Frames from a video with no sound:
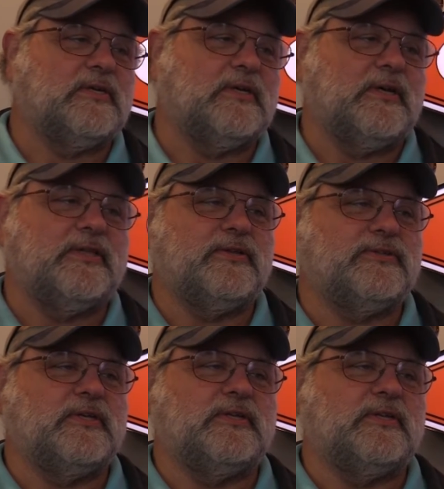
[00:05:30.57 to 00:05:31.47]
they'll
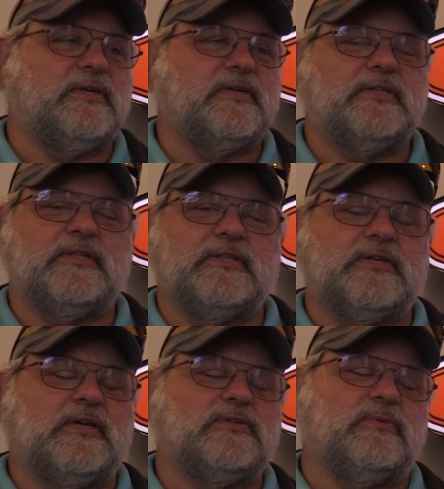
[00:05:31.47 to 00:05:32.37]
send a text